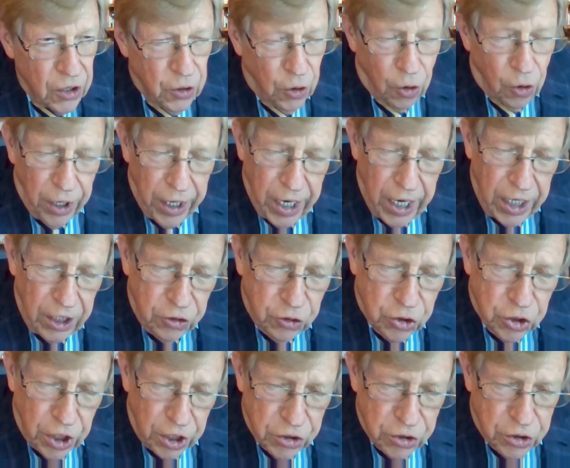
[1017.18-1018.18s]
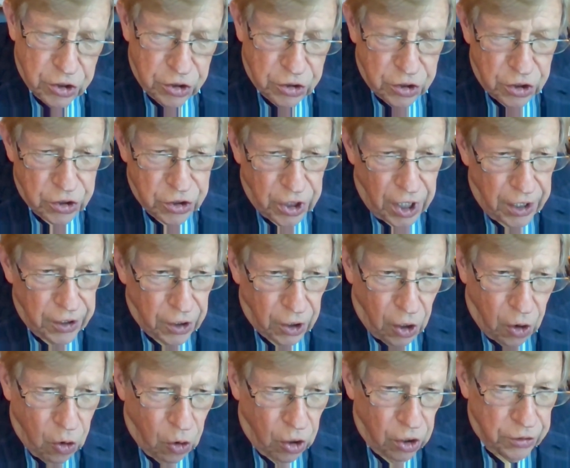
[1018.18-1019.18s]
There are 8 justices on the
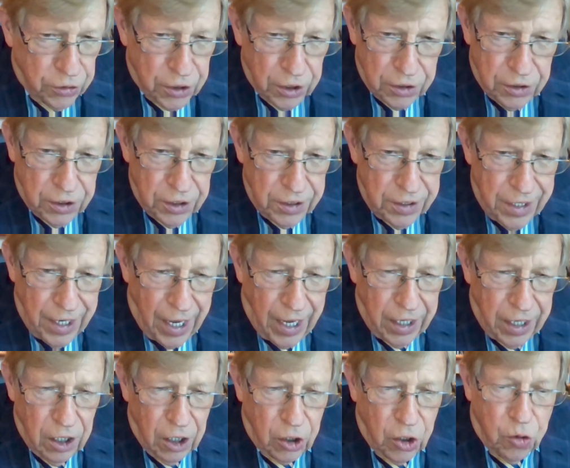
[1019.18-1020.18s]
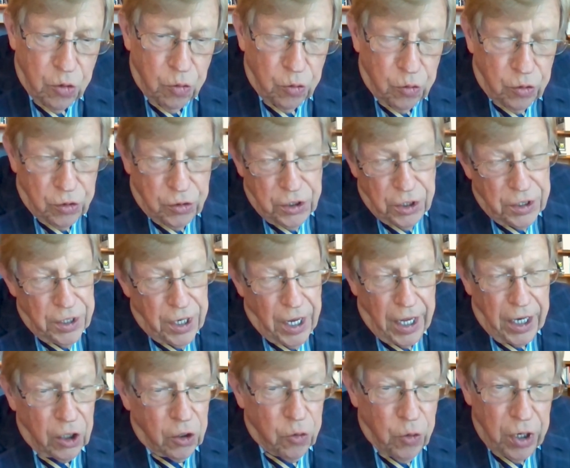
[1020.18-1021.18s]
court that did not
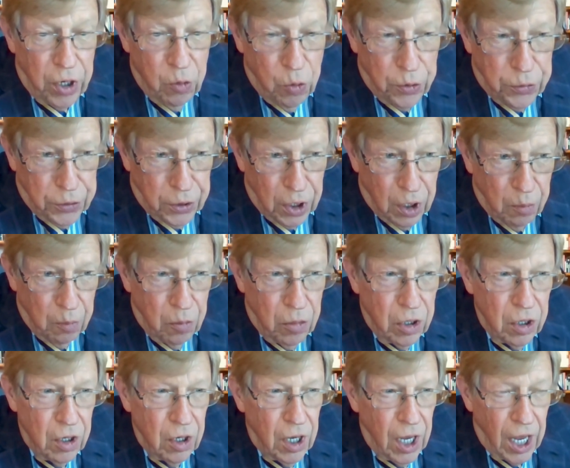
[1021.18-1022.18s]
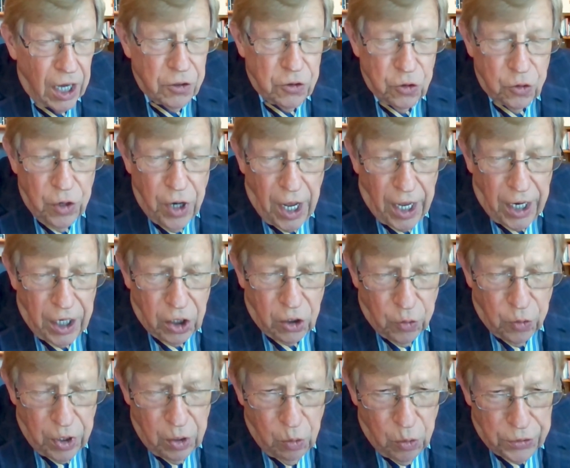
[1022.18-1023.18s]
agree with him and do not
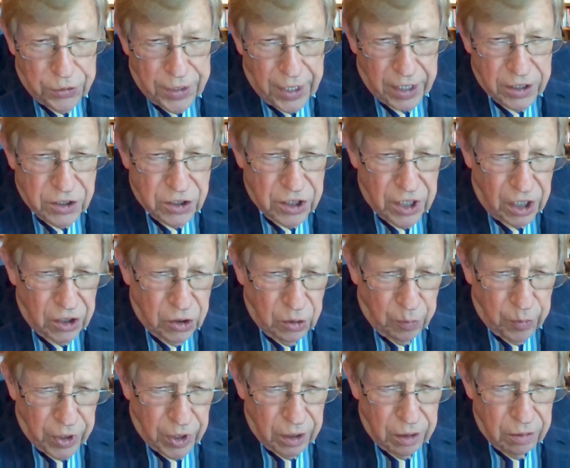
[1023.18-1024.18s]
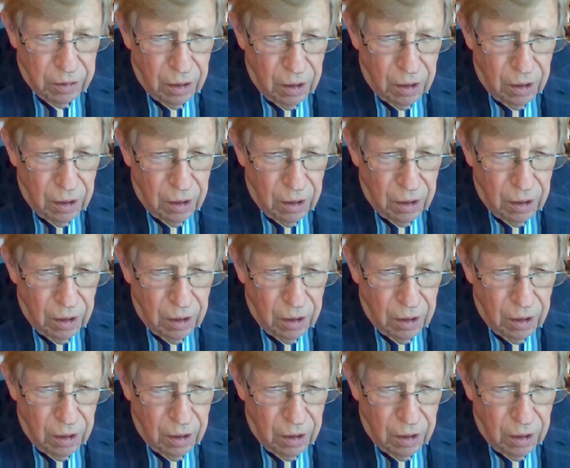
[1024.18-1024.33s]
agree with that sentiment.